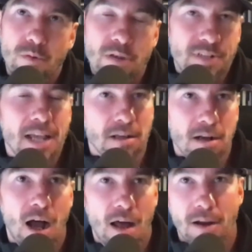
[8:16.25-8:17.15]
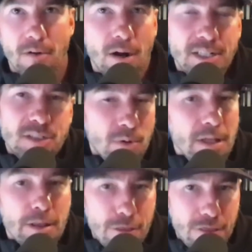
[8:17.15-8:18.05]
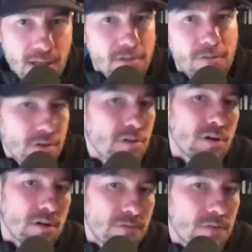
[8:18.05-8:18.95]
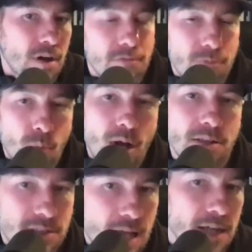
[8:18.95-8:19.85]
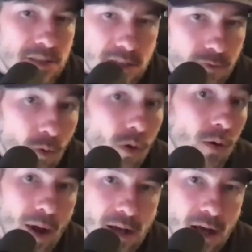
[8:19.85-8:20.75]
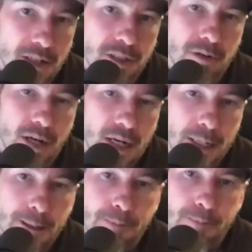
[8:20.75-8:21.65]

taken on just a really thin view of what sex is for and why God has created it.